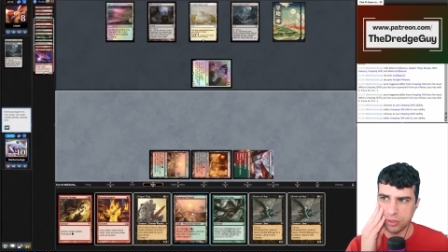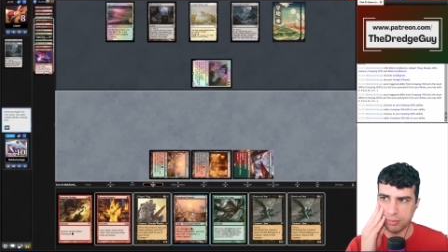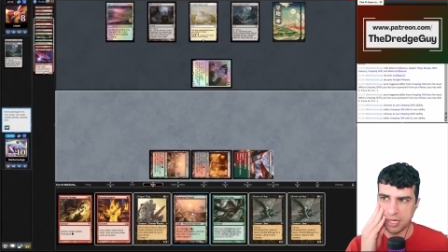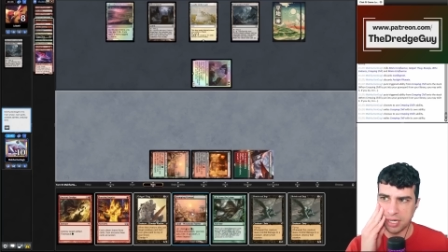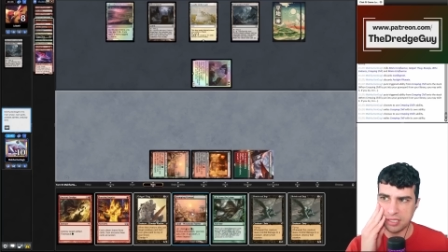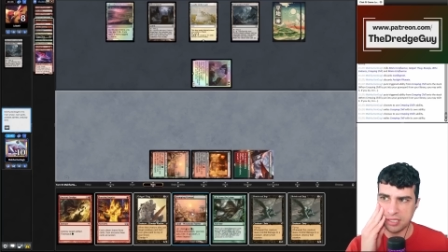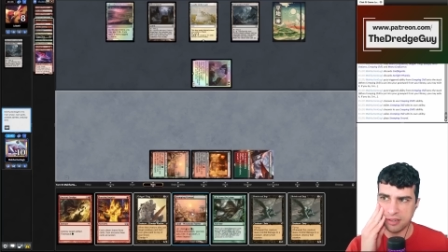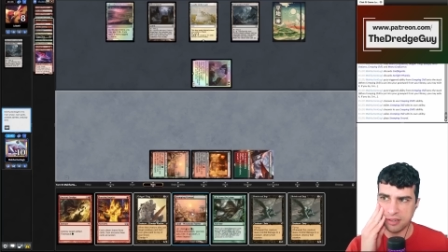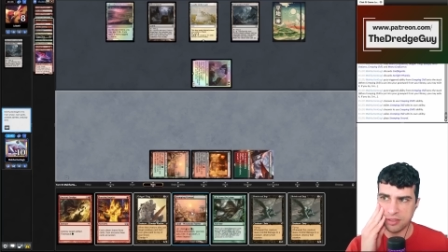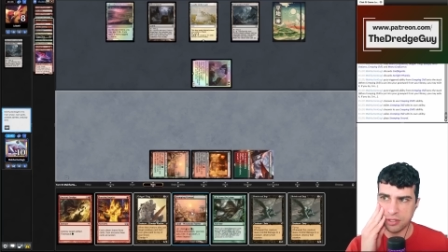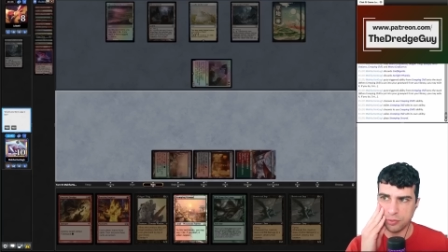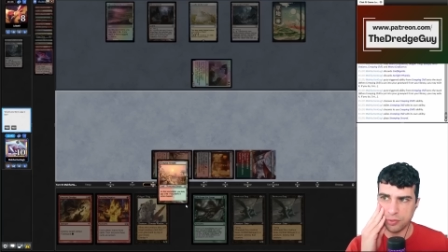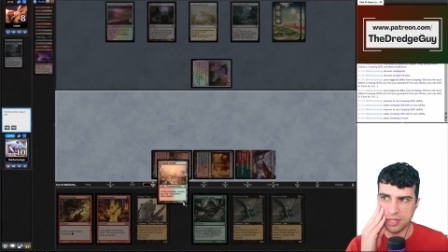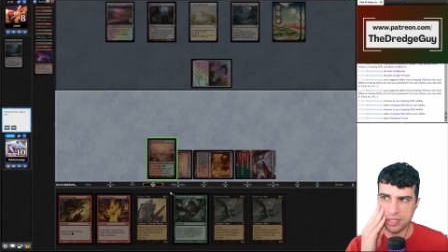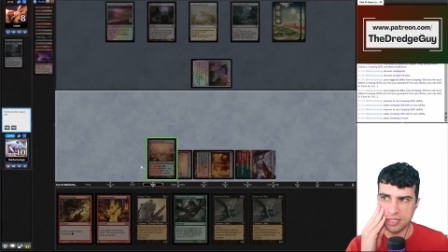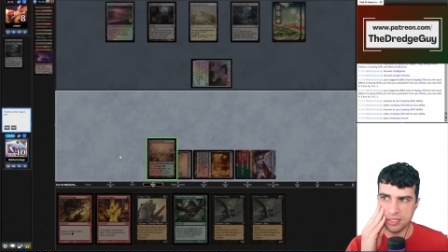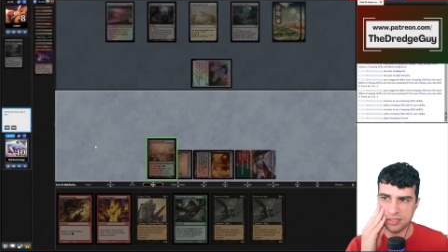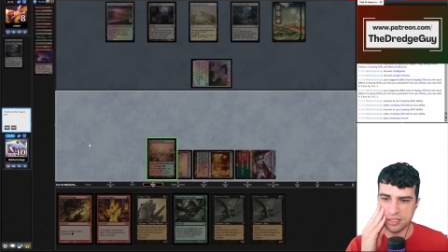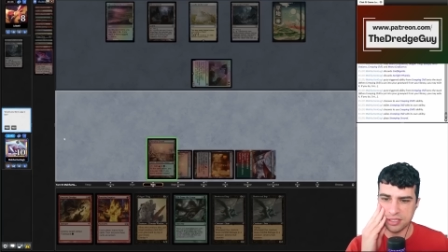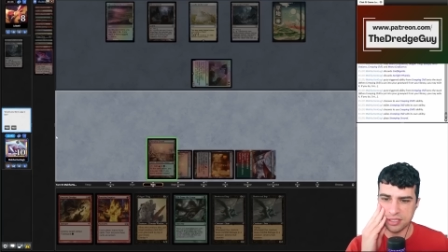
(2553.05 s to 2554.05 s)
might have the win
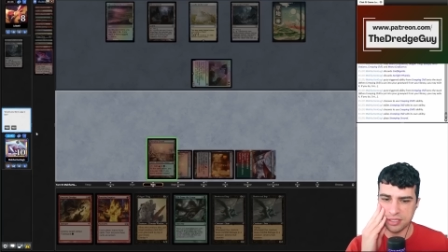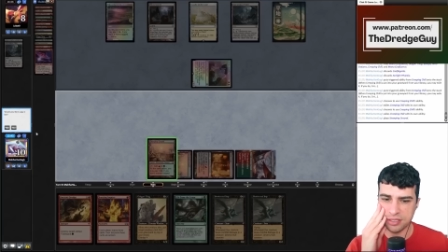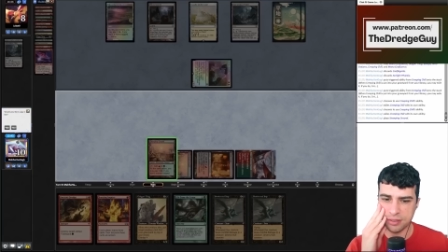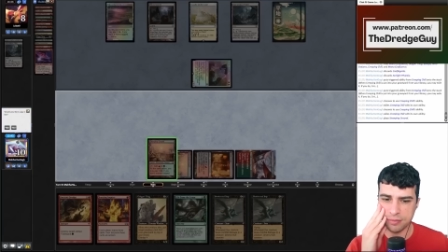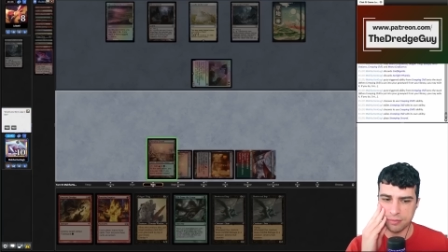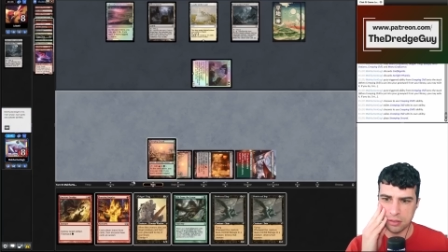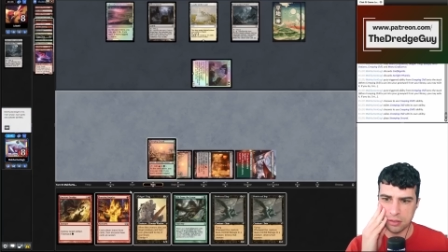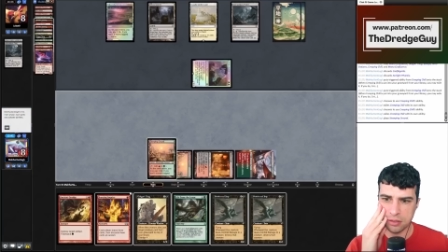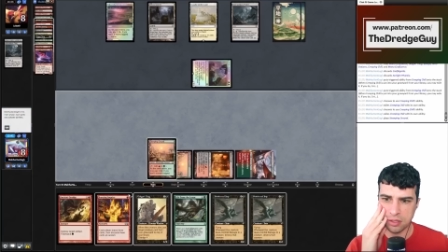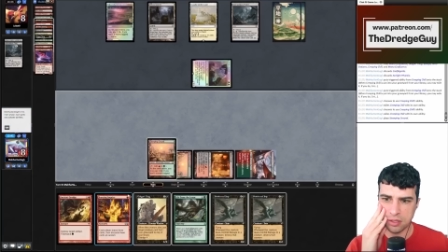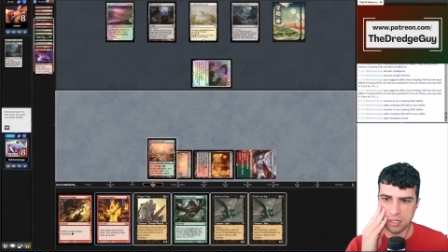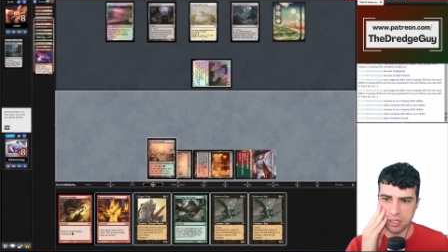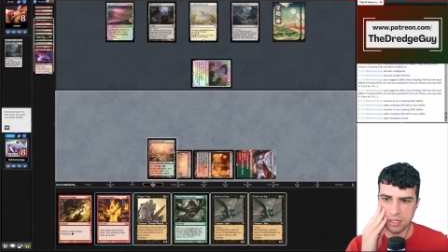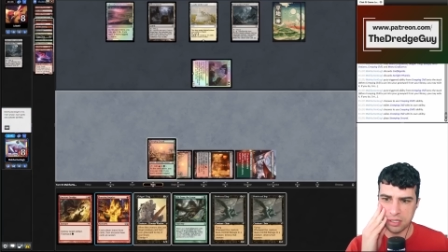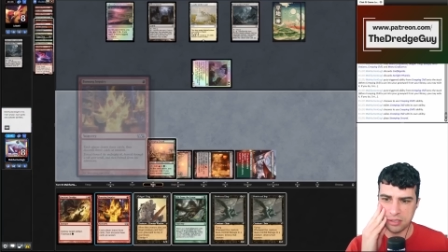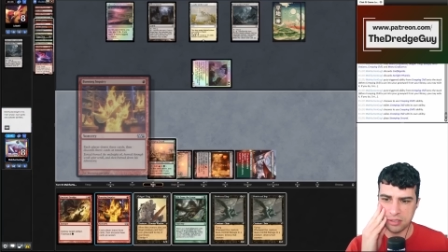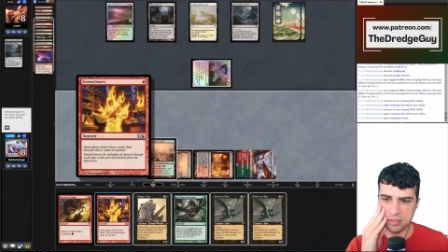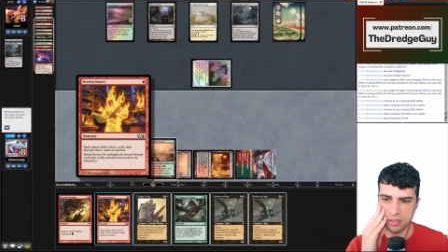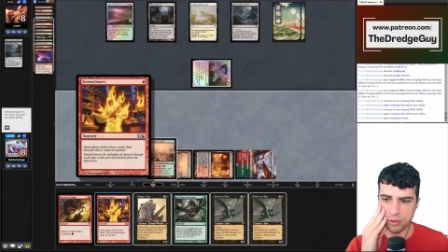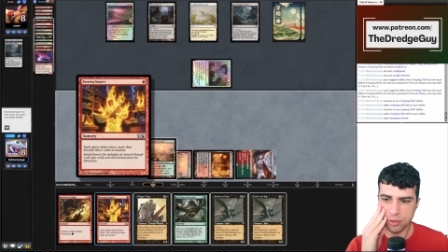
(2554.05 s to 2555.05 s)
this turn.
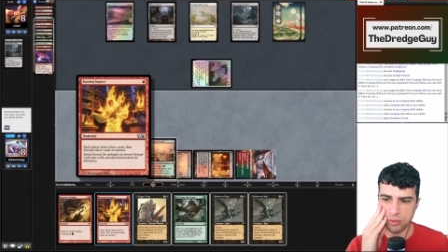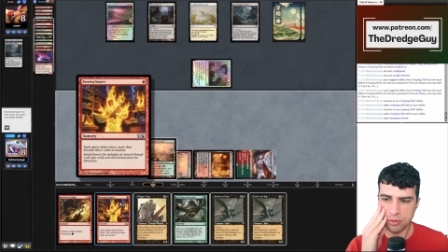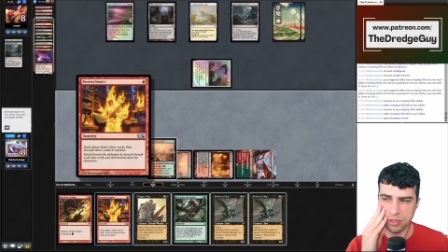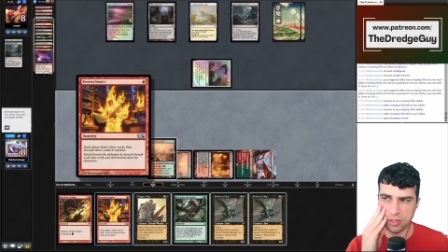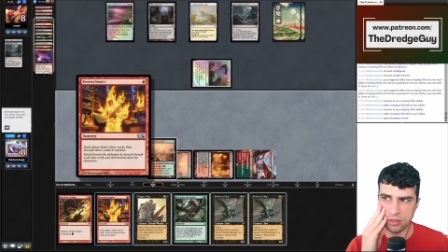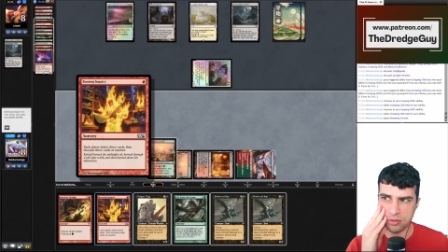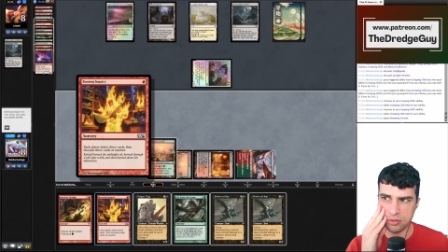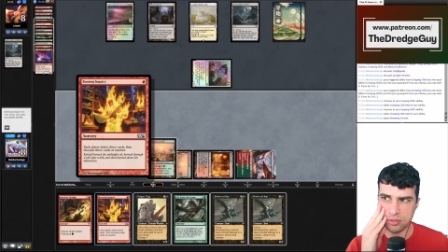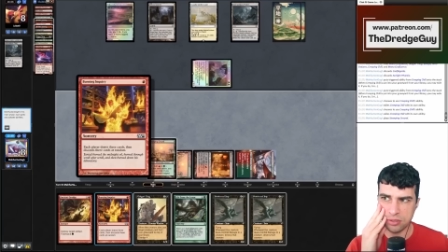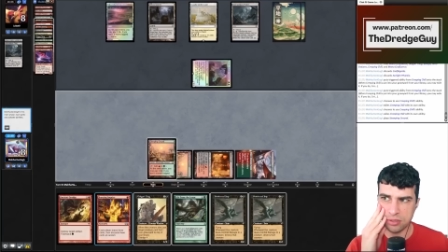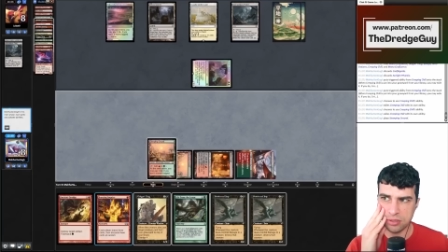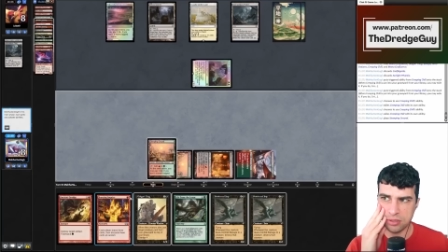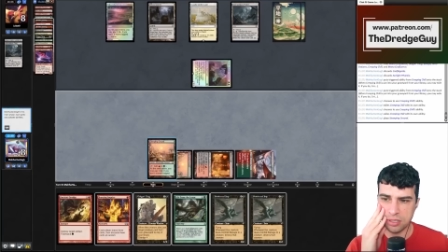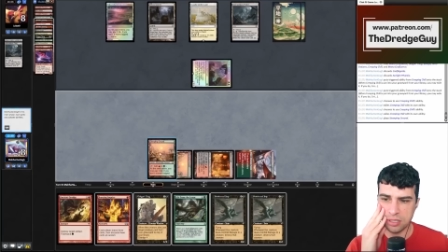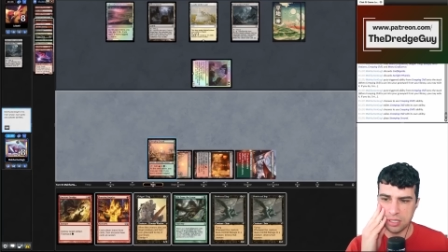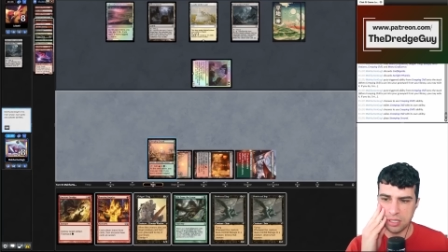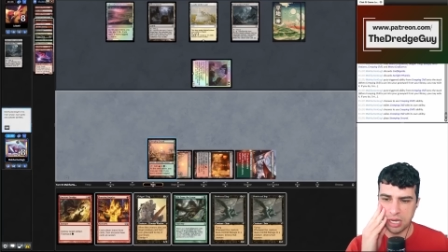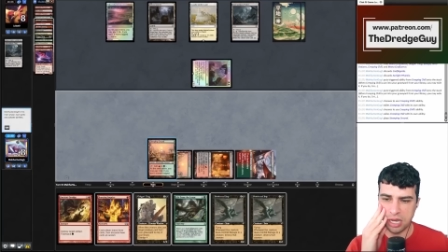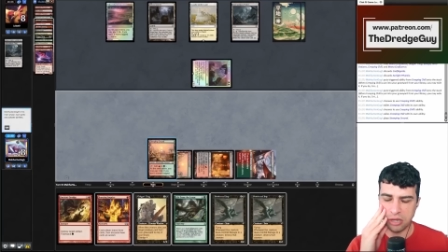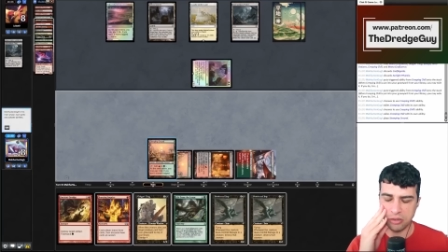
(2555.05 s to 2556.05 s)
Okay, Stomping Ground.
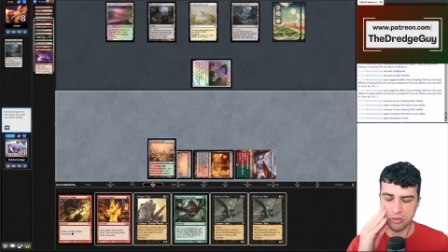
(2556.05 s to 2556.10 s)
I